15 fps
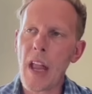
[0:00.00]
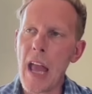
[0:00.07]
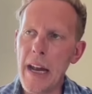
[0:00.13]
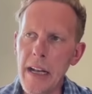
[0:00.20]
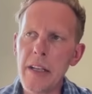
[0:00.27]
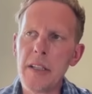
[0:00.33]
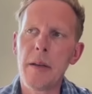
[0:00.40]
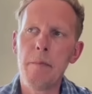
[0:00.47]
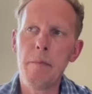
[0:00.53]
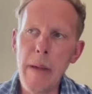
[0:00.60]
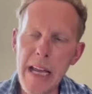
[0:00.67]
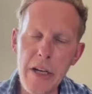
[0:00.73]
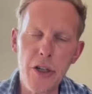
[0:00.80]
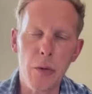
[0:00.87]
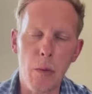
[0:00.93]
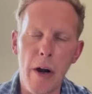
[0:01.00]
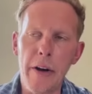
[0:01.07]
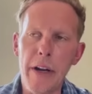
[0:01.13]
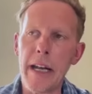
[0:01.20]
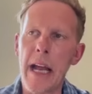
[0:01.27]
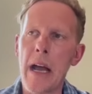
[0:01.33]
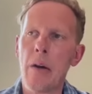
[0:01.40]
and it's a major
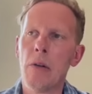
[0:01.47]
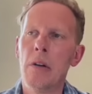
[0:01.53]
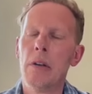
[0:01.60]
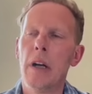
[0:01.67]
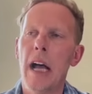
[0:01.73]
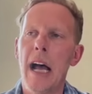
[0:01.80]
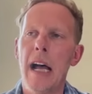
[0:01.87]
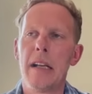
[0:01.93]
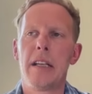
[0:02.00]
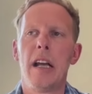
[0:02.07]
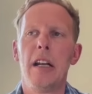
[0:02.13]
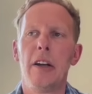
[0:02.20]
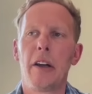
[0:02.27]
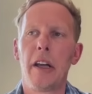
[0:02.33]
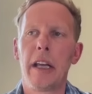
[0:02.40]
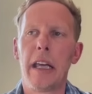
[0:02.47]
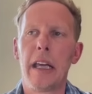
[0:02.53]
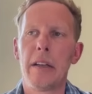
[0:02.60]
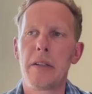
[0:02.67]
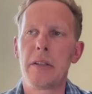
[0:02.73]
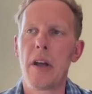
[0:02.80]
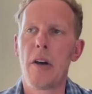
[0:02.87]
worry now, as I look at
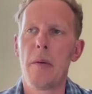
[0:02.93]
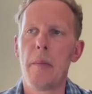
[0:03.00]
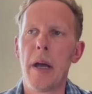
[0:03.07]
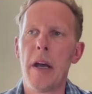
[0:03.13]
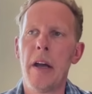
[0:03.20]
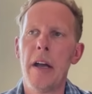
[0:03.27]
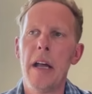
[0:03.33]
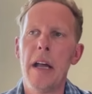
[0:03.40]
Keir Starmer,